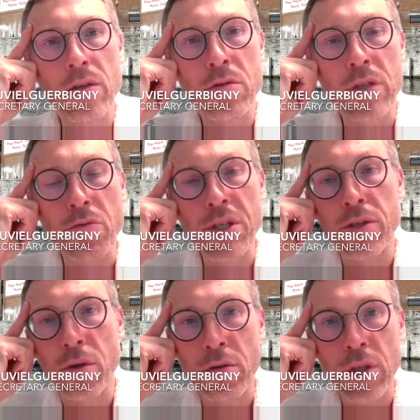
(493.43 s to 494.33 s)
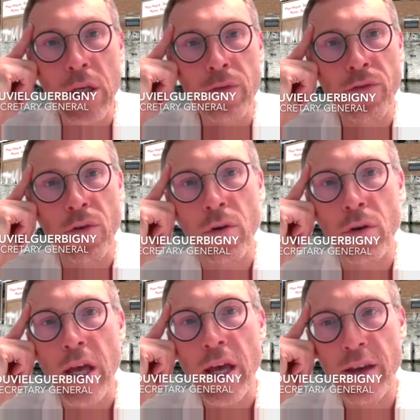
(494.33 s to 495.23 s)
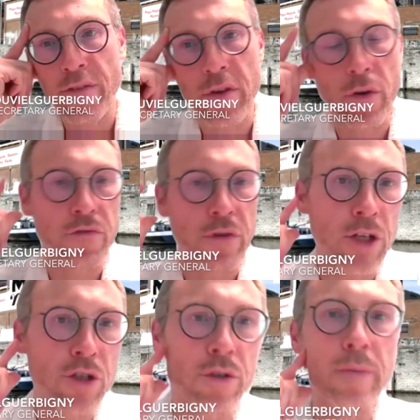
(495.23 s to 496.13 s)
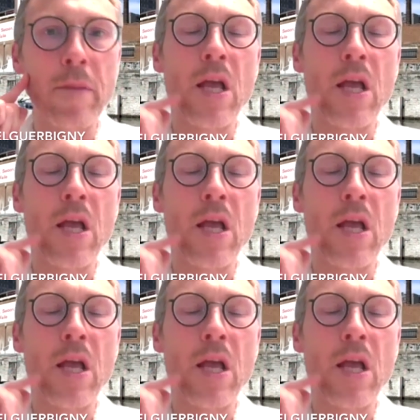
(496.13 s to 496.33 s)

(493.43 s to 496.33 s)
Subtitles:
So there is sorting for heavier fraction,